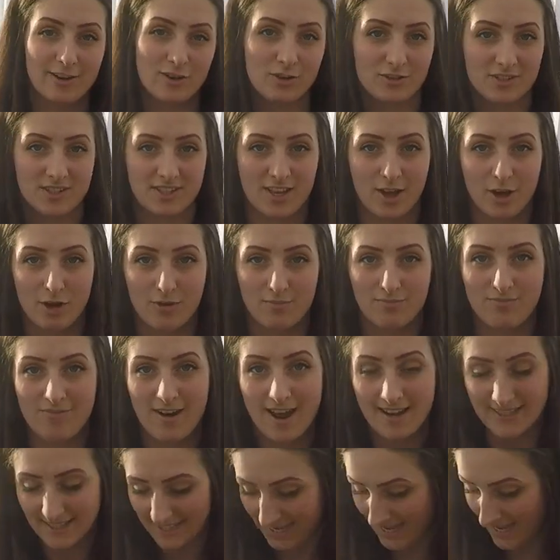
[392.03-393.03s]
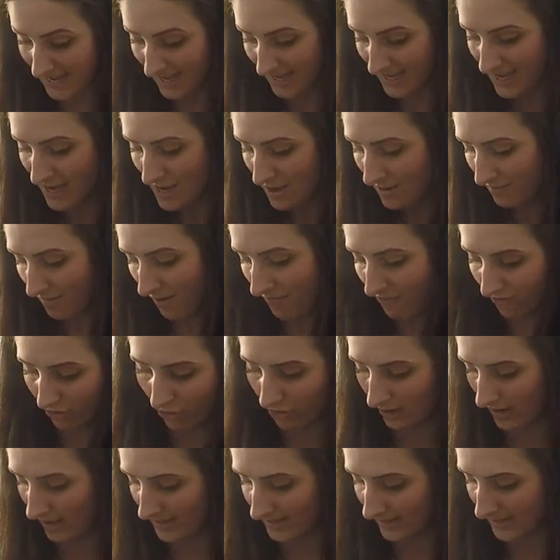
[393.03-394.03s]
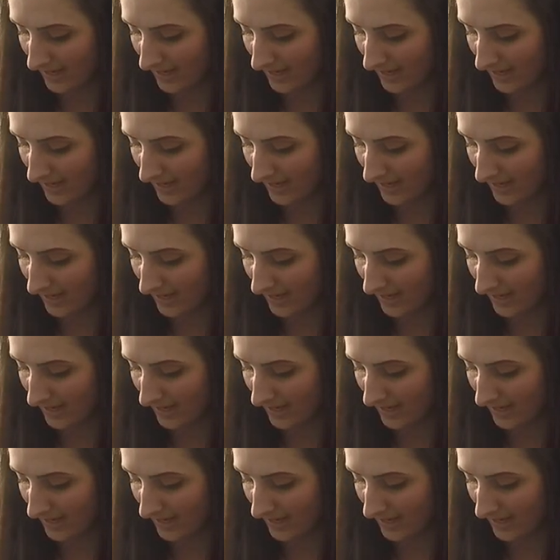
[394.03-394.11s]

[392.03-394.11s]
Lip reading: all set up ready before like